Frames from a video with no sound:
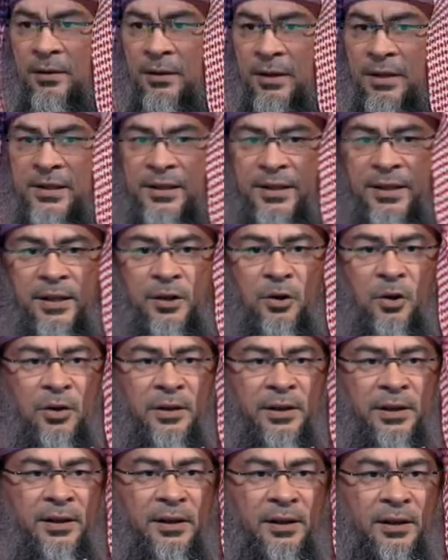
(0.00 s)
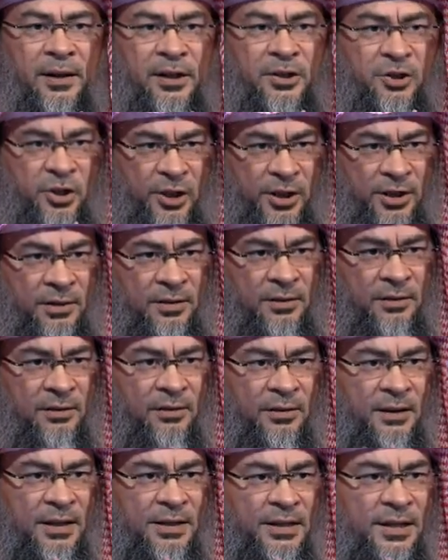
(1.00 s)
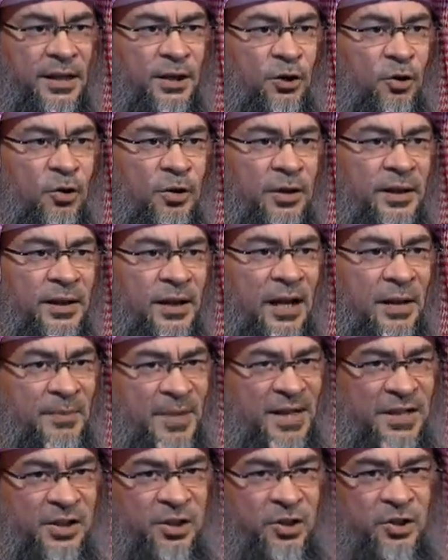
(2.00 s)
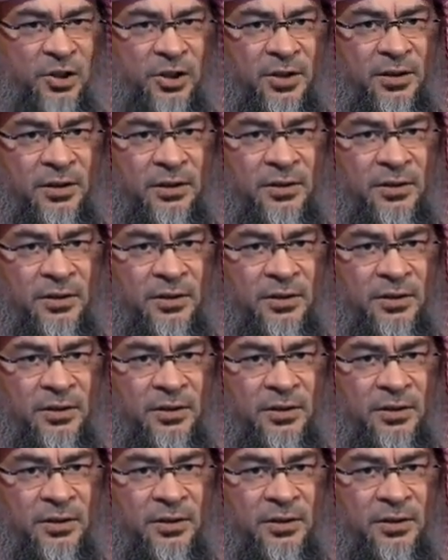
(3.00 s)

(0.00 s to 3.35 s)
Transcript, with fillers: Is he calling a jinn? Is he calling a messenger?